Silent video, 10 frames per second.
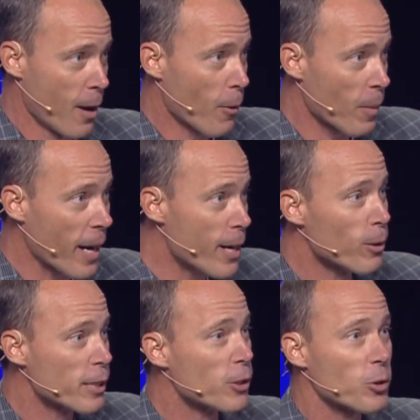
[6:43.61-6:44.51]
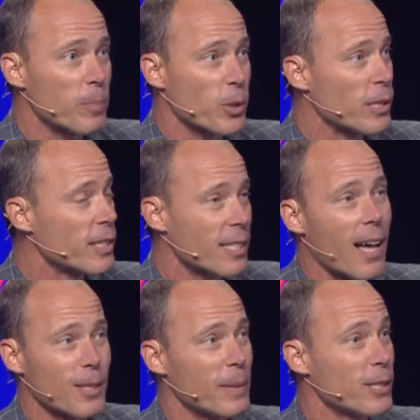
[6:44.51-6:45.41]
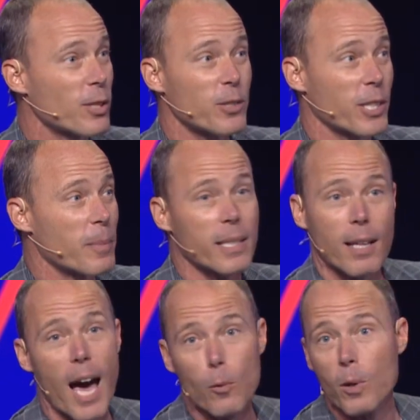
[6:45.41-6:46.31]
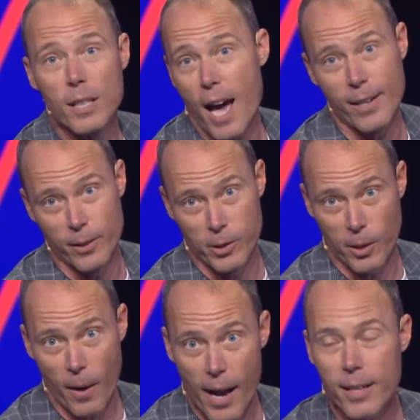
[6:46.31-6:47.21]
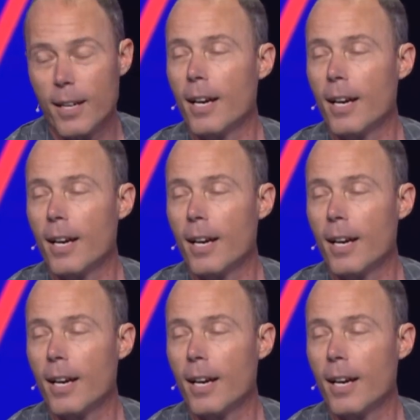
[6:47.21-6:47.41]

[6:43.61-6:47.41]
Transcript: One of my heroes in scripture is Solomon, so there's gonna be a lot of one-liners, all right?